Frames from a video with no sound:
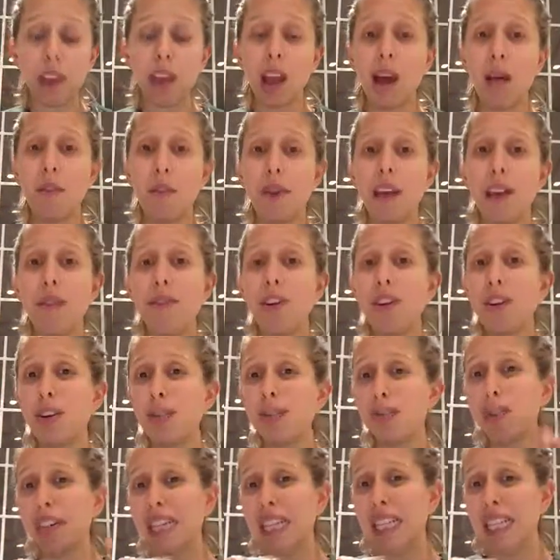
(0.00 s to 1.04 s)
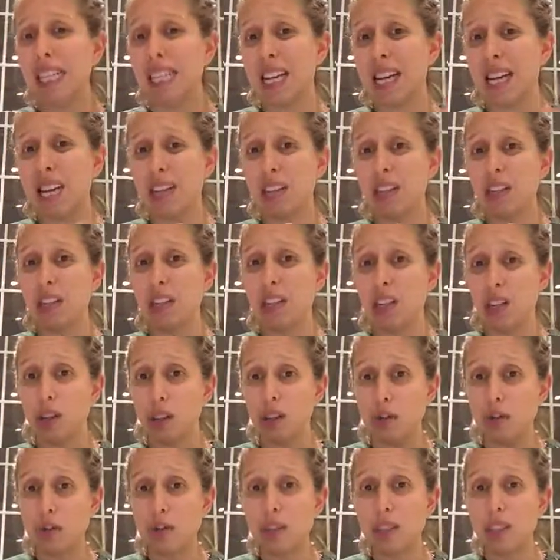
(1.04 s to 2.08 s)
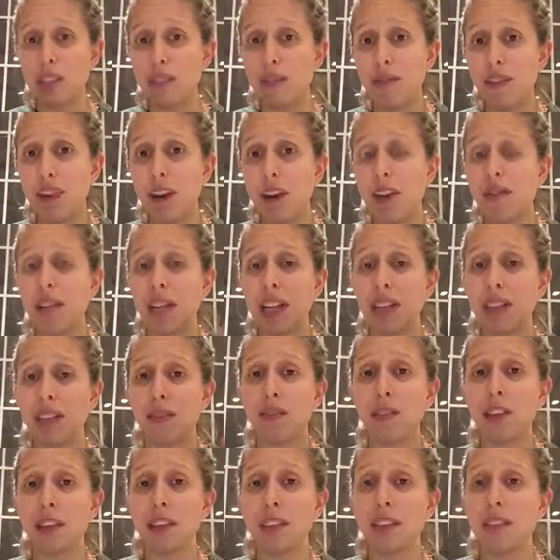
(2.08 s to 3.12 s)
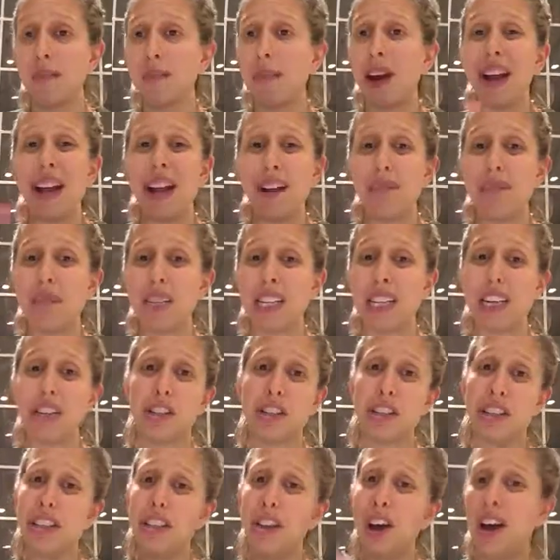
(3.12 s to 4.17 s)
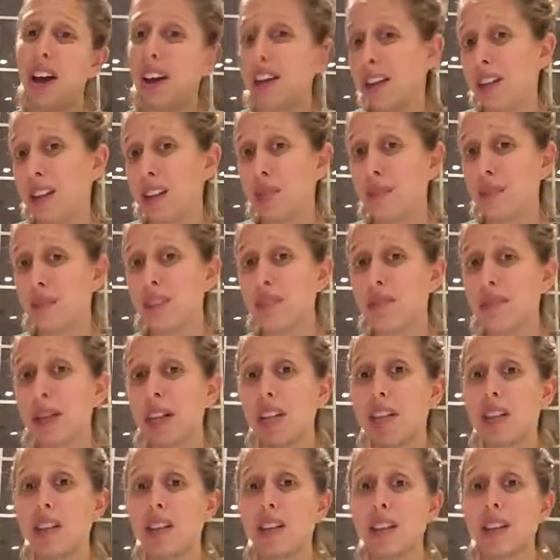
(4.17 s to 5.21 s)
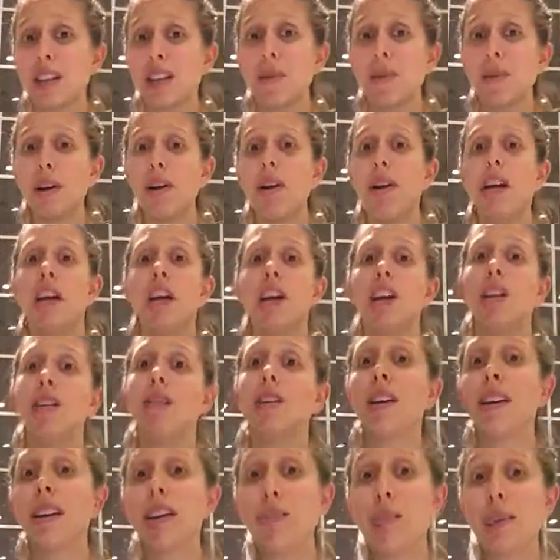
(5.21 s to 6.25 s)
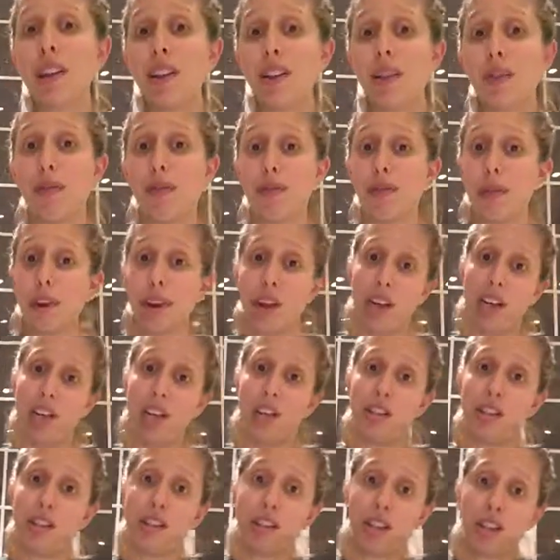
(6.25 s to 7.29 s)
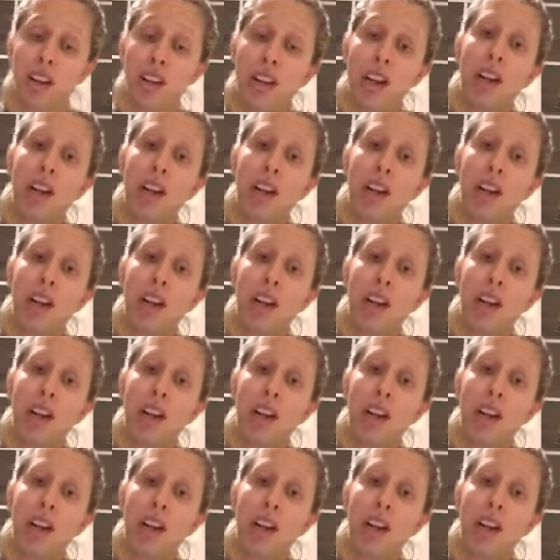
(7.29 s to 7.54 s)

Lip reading: If you don't really tend to use it very often, like the Vicks, you might potentially not use as much in the summer, you can keep it in the fridge.